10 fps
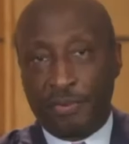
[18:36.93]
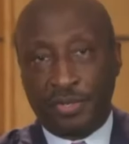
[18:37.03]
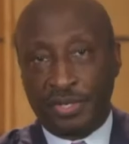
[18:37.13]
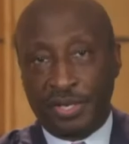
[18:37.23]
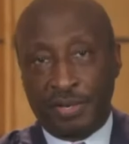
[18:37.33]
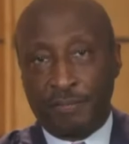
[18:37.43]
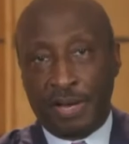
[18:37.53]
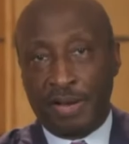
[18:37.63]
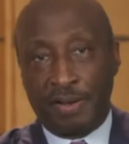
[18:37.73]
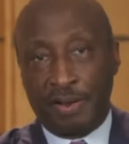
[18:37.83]
fortunate
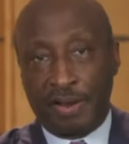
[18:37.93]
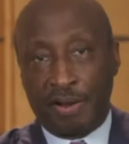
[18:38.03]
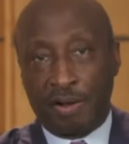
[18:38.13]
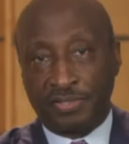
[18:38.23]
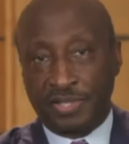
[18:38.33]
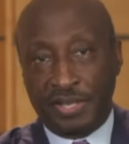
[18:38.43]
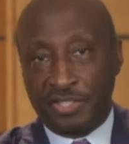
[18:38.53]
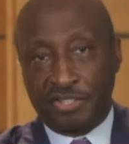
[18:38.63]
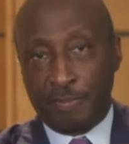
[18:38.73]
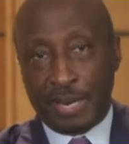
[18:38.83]
at all
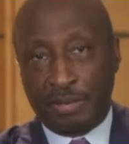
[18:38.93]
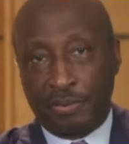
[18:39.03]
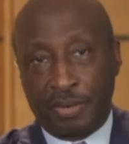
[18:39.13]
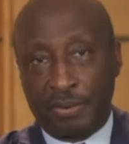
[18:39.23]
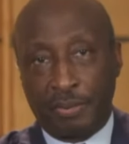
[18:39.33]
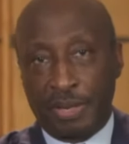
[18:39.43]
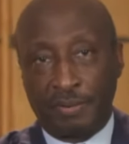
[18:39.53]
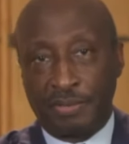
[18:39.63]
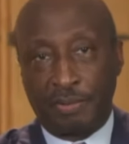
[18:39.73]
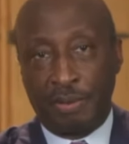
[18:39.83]
stages of my career. When
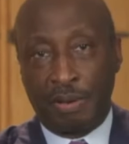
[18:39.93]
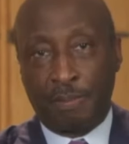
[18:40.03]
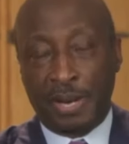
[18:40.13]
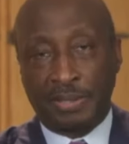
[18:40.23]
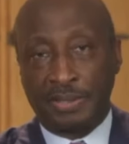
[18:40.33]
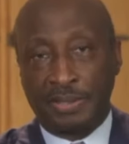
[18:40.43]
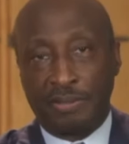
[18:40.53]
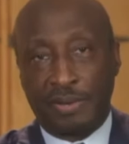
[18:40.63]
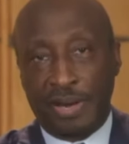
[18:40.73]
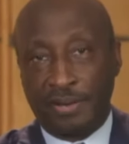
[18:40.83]
I was a practicing
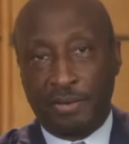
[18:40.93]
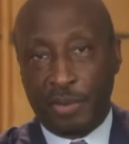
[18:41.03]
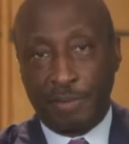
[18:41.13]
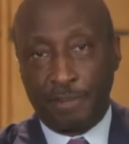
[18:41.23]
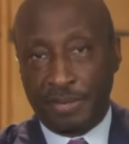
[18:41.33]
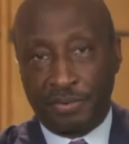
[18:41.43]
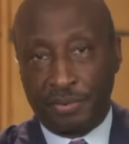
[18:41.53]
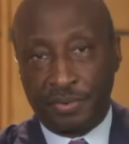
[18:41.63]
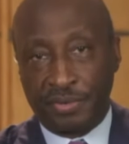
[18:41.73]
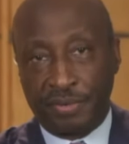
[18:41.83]
lawyer, I had great
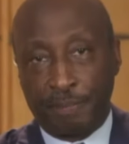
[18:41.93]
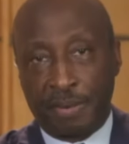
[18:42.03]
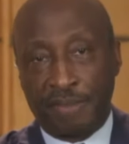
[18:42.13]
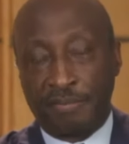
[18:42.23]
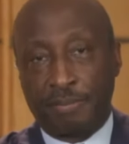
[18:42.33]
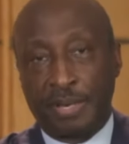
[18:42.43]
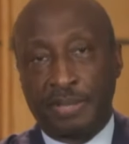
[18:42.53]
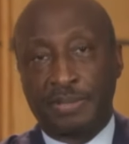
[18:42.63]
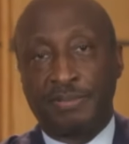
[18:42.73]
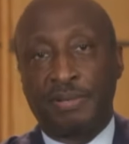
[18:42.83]
mentors in the private
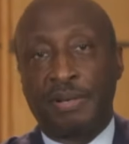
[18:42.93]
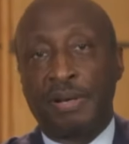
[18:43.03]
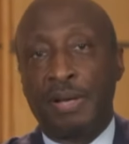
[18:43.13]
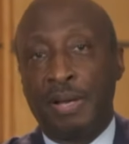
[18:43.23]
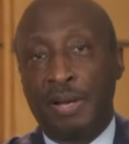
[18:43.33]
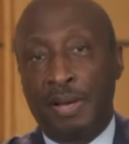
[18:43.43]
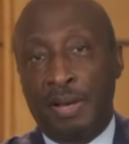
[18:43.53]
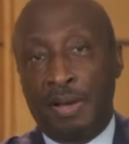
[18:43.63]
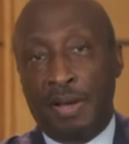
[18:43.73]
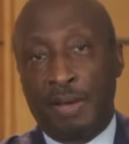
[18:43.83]
practice of law,
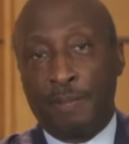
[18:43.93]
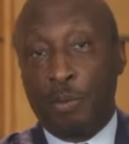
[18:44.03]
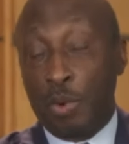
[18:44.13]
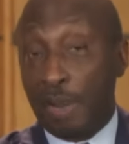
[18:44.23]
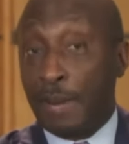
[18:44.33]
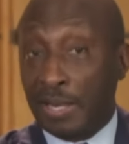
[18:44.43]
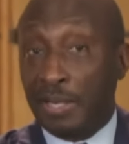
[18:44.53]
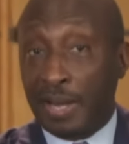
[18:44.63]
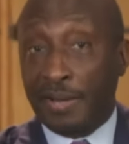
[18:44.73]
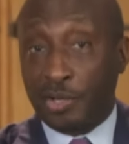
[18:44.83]
but one of my
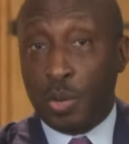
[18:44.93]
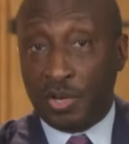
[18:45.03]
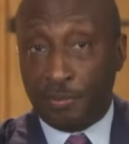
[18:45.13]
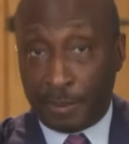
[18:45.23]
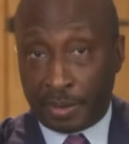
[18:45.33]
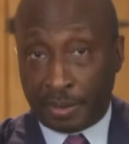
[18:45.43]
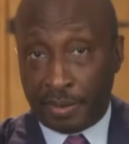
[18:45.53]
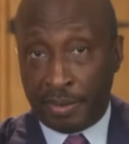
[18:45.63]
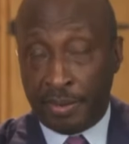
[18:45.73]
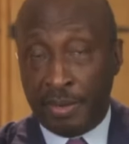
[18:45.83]
clients was Merck.